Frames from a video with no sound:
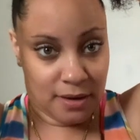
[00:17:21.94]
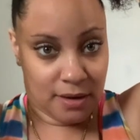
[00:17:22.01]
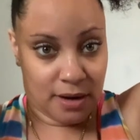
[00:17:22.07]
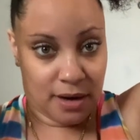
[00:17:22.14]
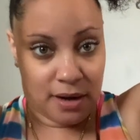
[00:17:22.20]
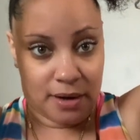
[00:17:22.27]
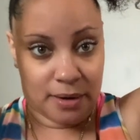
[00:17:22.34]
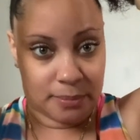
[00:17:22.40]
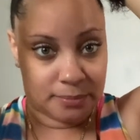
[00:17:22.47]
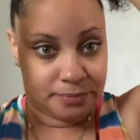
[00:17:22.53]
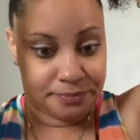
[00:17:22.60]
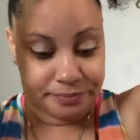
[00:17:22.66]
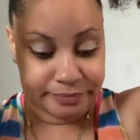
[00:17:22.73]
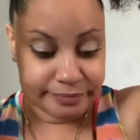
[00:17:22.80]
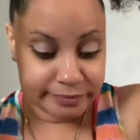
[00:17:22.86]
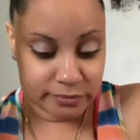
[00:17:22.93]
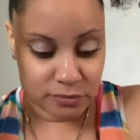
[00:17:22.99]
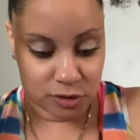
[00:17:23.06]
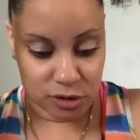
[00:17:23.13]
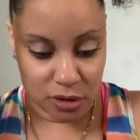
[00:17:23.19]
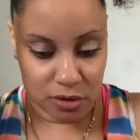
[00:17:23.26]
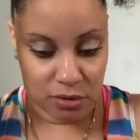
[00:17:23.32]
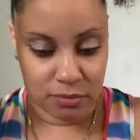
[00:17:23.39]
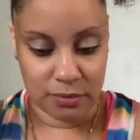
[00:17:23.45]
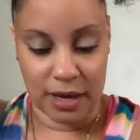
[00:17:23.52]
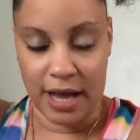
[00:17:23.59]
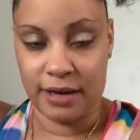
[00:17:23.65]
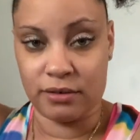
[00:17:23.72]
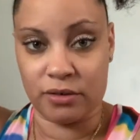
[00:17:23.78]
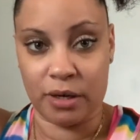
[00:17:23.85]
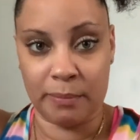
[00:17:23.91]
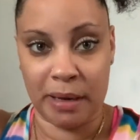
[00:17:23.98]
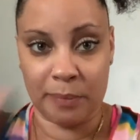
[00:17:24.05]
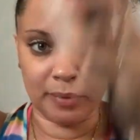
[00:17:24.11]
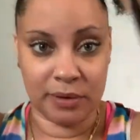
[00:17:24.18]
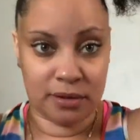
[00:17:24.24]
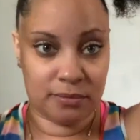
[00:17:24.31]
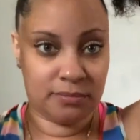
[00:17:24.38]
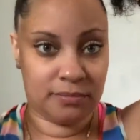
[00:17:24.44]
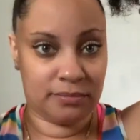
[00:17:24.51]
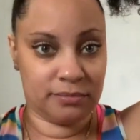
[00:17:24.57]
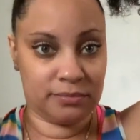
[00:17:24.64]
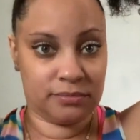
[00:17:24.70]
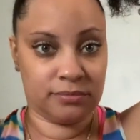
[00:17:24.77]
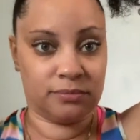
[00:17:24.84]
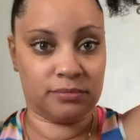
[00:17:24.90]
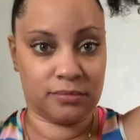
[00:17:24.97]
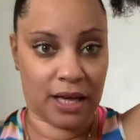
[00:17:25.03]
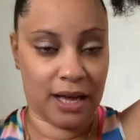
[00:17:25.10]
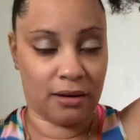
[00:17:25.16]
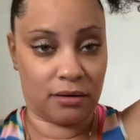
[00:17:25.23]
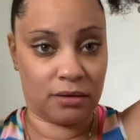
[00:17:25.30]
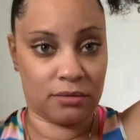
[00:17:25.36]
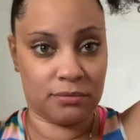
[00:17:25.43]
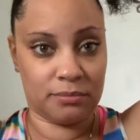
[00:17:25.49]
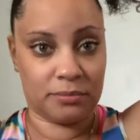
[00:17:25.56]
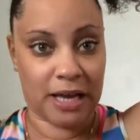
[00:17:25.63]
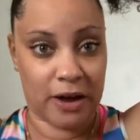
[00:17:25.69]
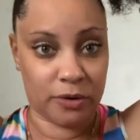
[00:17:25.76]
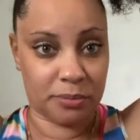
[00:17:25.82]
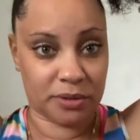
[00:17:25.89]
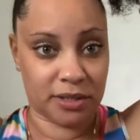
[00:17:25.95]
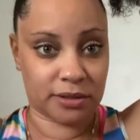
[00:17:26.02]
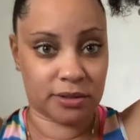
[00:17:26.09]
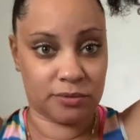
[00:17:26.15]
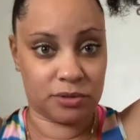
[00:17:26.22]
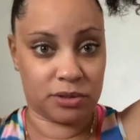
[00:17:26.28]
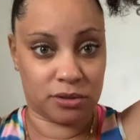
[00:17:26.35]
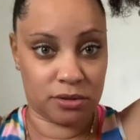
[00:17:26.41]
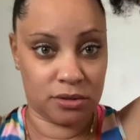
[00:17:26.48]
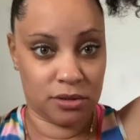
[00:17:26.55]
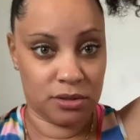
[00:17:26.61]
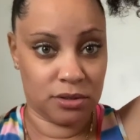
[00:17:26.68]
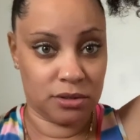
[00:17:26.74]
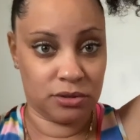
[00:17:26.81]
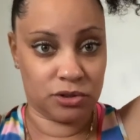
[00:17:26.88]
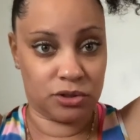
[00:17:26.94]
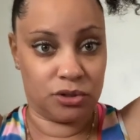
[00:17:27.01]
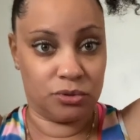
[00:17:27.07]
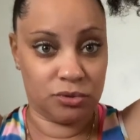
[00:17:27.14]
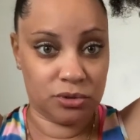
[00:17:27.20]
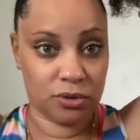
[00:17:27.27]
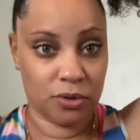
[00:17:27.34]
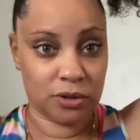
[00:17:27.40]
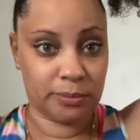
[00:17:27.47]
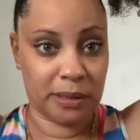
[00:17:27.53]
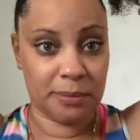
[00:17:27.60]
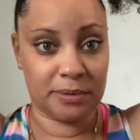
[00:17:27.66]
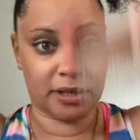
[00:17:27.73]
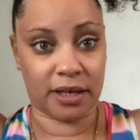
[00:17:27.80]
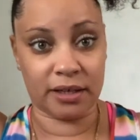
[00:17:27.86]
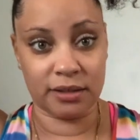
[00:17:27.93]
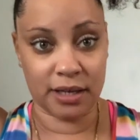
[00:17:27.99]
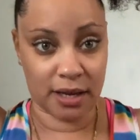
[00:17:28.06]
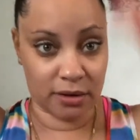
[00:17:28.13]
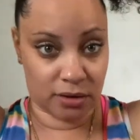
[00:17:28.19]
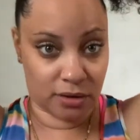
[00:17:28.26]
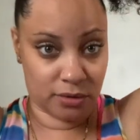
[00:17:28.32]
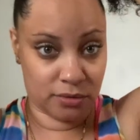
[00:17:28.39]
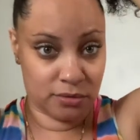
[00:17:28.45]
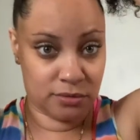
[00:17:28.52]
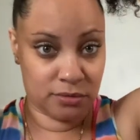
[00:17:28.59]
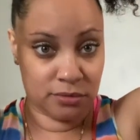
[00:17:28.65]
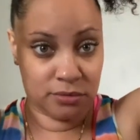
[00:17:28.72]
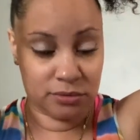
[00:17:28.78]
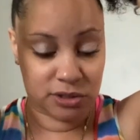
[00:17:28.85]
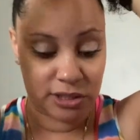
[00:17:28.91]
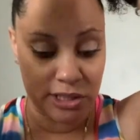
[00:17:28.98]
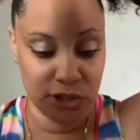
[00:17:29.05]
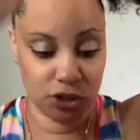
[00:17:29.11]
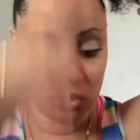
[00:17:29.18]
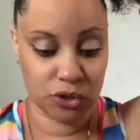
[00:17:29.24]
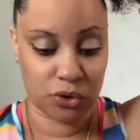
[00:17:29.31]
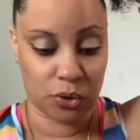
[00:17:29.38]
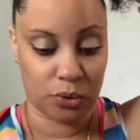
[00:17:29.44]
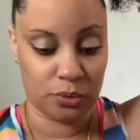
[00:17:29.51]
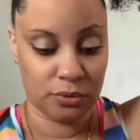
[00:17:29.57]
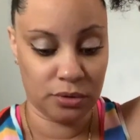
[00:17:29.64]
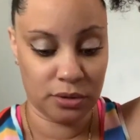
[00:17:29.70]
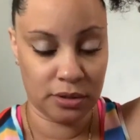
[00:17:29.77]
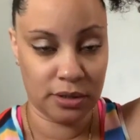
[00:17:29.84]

So I don't know, it might be, I don't know, counterproductive to use those. Maybe not, I don't know. To each his own.